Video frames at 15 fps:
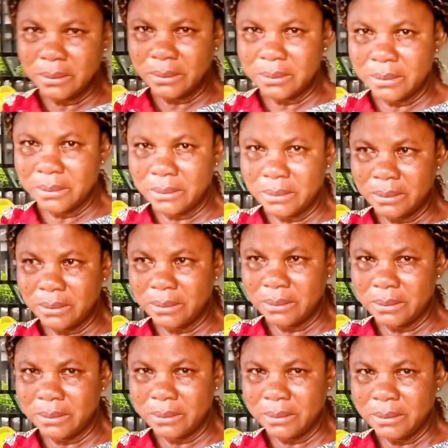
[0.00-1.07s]
my mom,
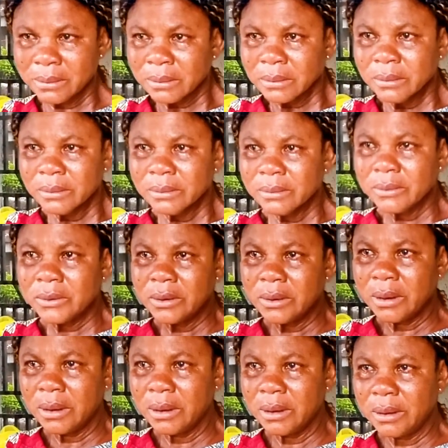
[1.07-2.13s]
she was also crying,
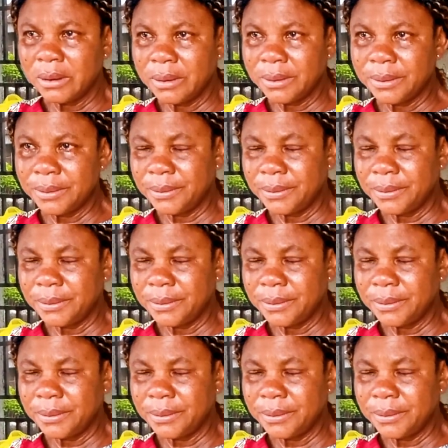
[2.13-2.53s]
my prayer